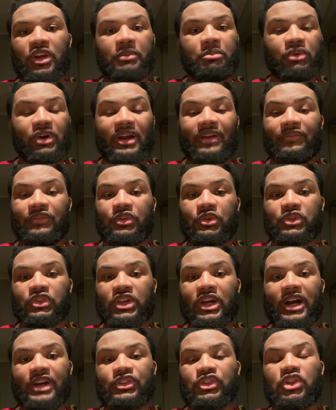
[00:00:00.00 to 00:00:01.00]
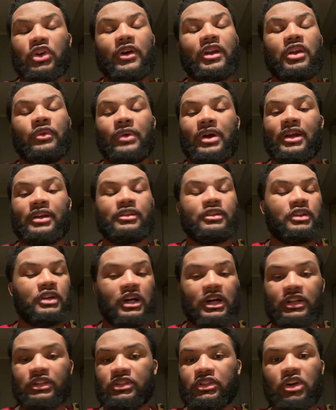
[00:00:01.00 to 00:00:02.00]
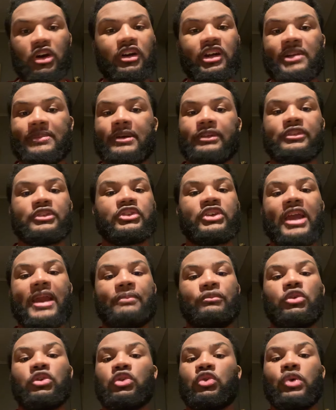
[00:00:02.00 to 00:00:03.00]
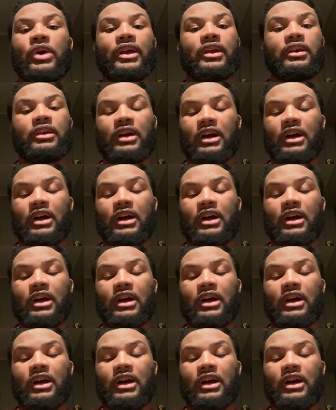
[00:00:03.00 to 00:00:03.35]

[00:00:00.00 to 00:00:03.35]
praying for those guys. So anyway, talking about this game real quick,